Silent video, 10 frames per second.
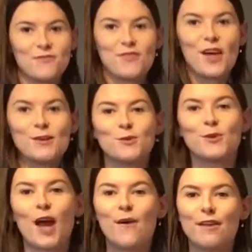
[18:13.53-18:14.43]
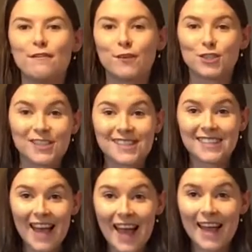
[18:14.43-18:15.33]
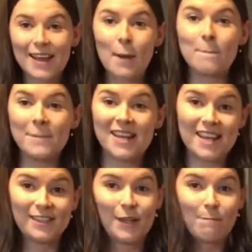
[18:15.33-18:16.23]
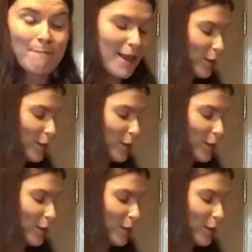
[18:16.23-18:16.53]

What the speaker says: those will go in for just 10 minutes. So make